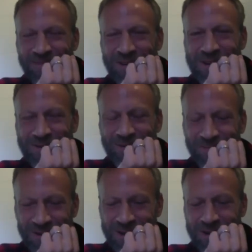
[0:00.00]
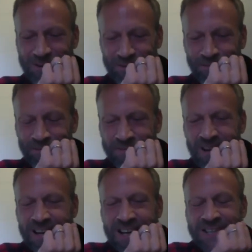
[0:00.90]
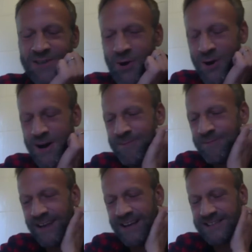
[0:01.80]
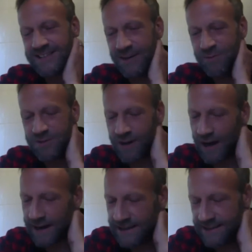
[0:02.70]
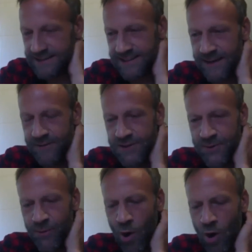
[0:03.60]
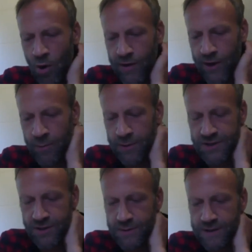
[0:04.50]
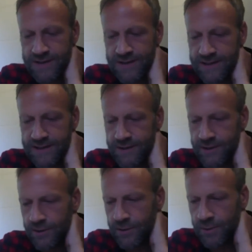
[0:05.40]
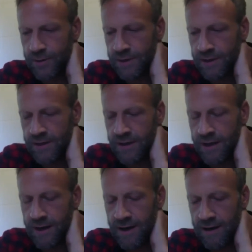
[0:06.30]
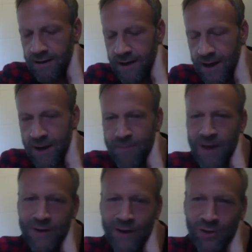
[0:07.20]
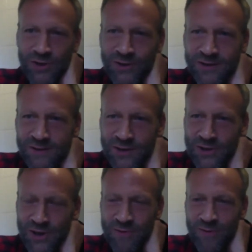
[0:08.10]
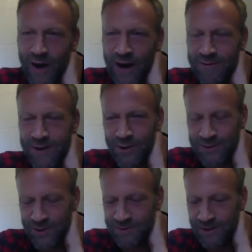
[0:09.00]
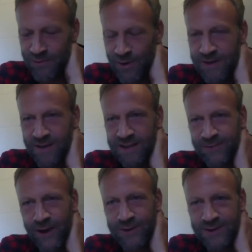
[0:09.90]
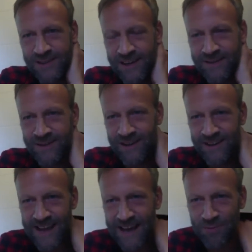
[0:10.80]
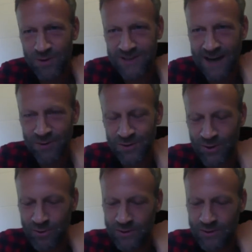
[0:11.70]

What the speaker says: good. So it sounds like it's giving you all the opportunity to, and maybe not just you five. Certainly we've experienced it in the Edwards household,